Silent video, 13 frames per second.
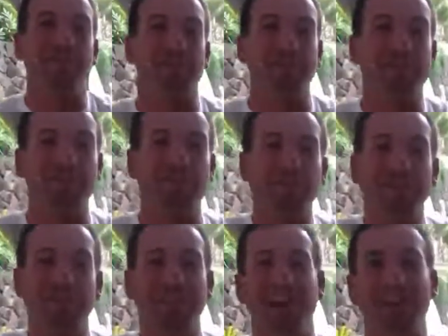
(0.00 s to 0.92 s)
So
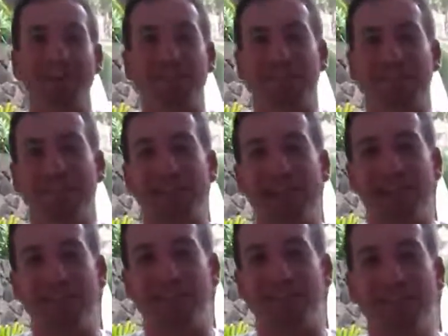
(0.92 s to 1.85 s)
Susie, how you doing?
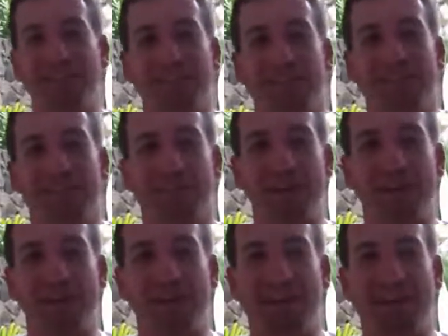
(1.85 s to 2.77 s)
Thank you for
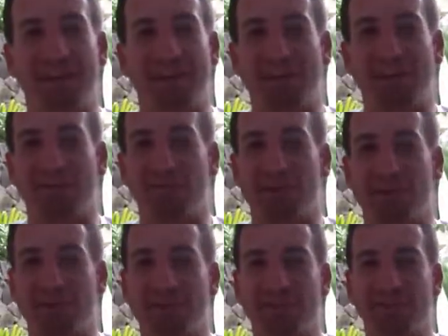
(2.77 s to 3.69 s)
being here. We look
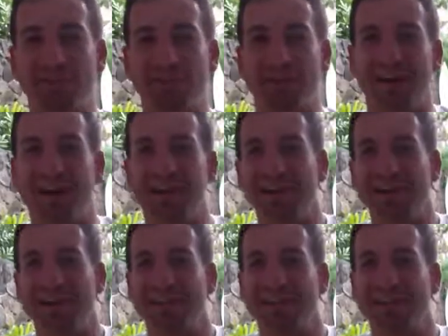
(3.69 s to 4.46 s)
forward to